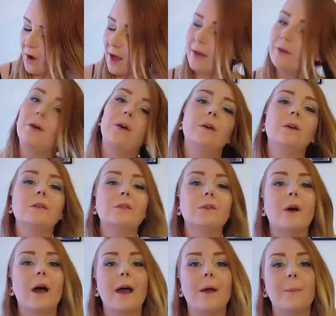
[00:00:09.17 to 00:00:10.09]
and
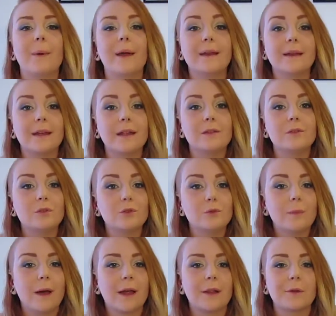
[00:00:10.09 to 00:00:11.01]
also I went
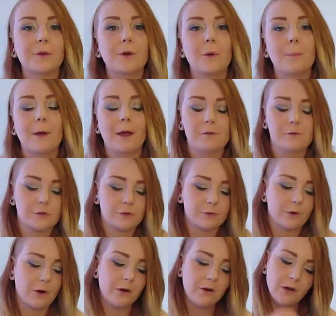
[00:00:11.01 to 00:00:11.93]
into my local pound
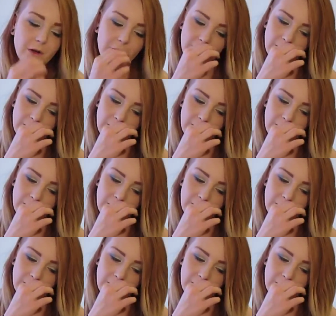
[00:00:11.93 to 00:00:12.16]
store.